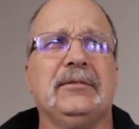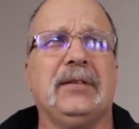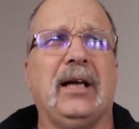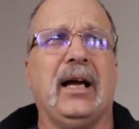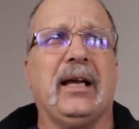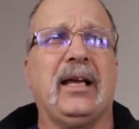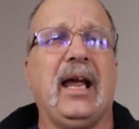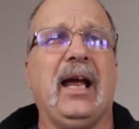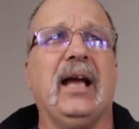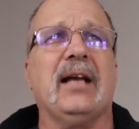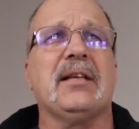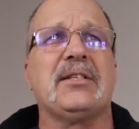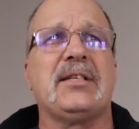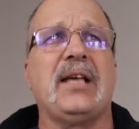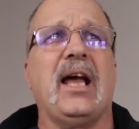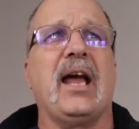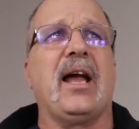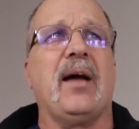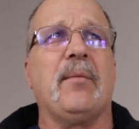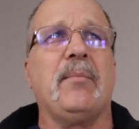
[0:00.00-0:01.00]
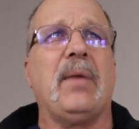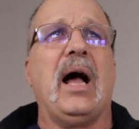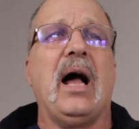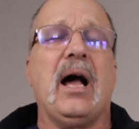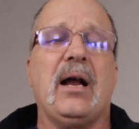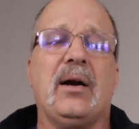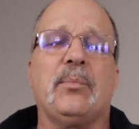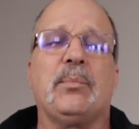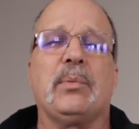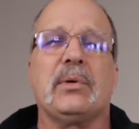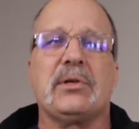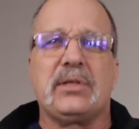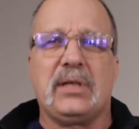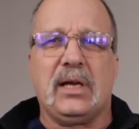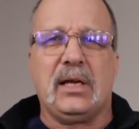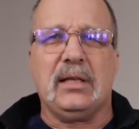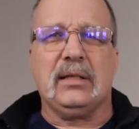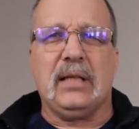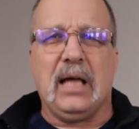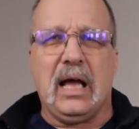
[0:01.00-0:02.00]
I can't say I'm
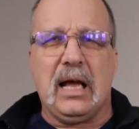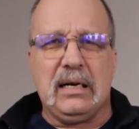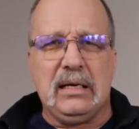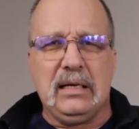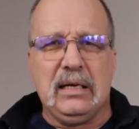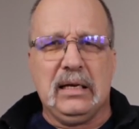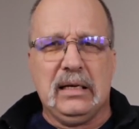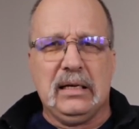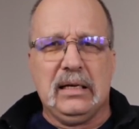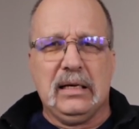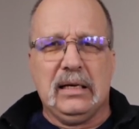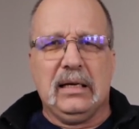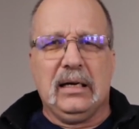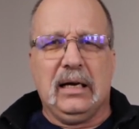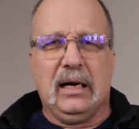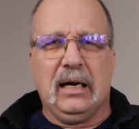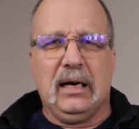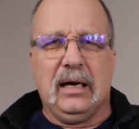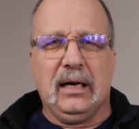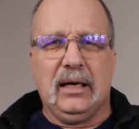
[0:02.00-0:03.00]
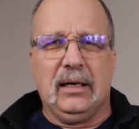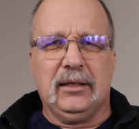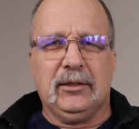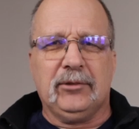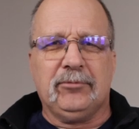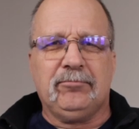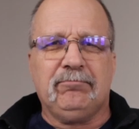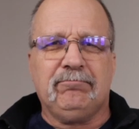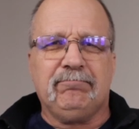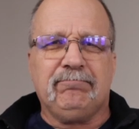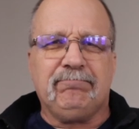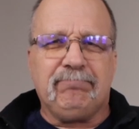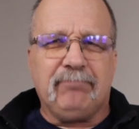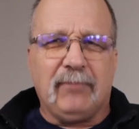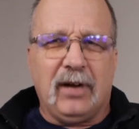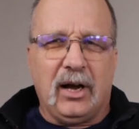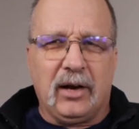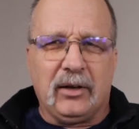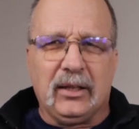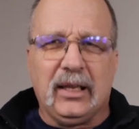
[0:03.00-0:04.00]
100% that.
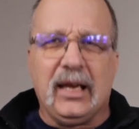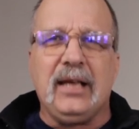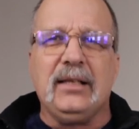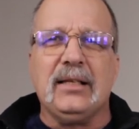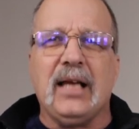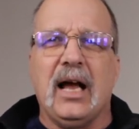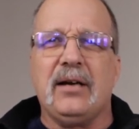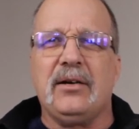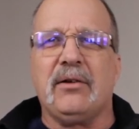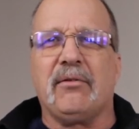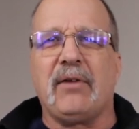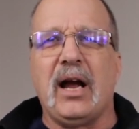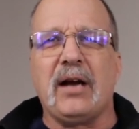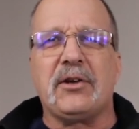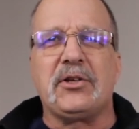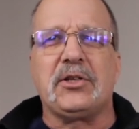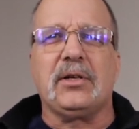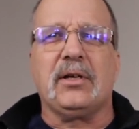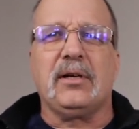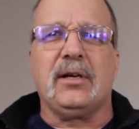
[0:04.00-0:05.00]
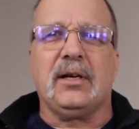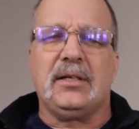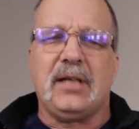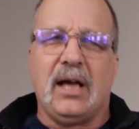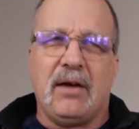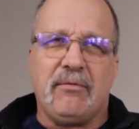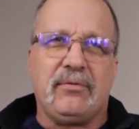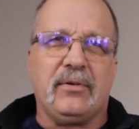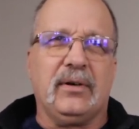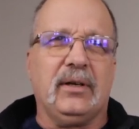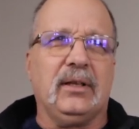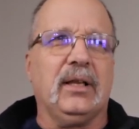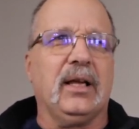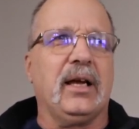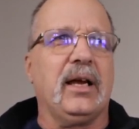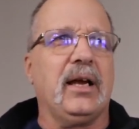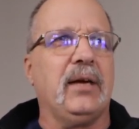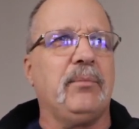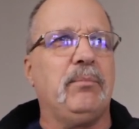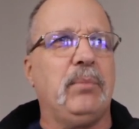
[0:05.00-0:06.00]
I lean that direction. I
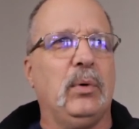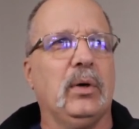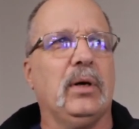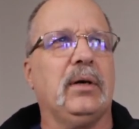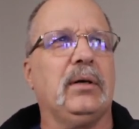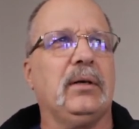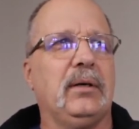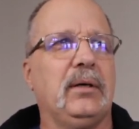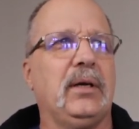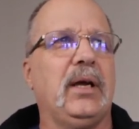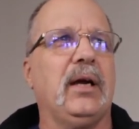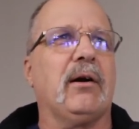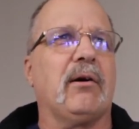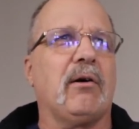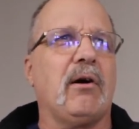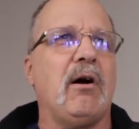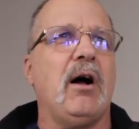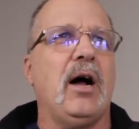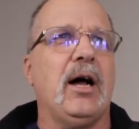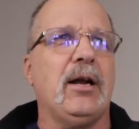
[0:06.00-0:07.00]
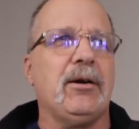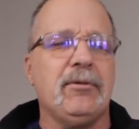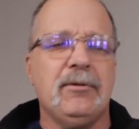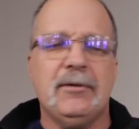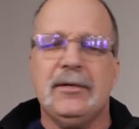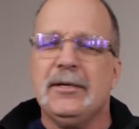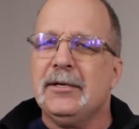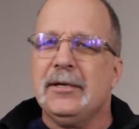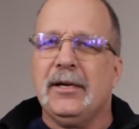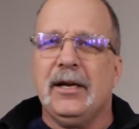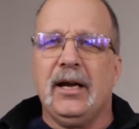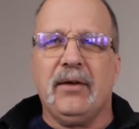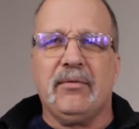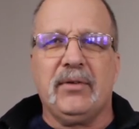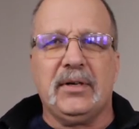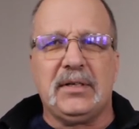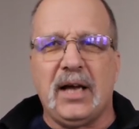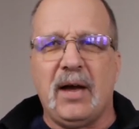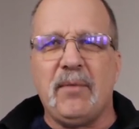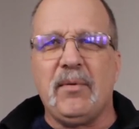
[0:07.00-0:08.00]
definitely put gear on
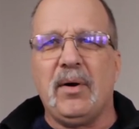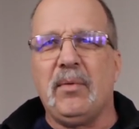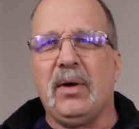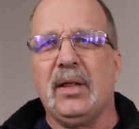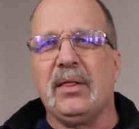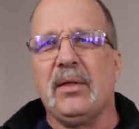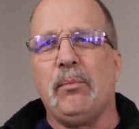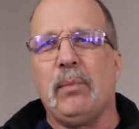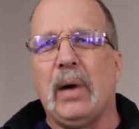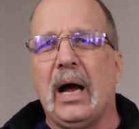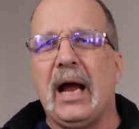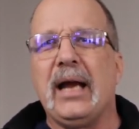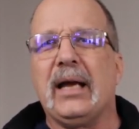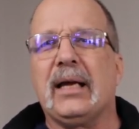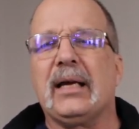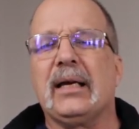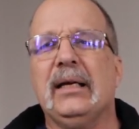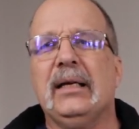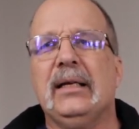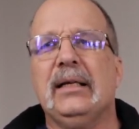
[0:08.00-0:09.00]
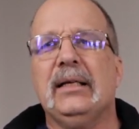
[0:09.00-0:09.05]
every time I'm on the bike.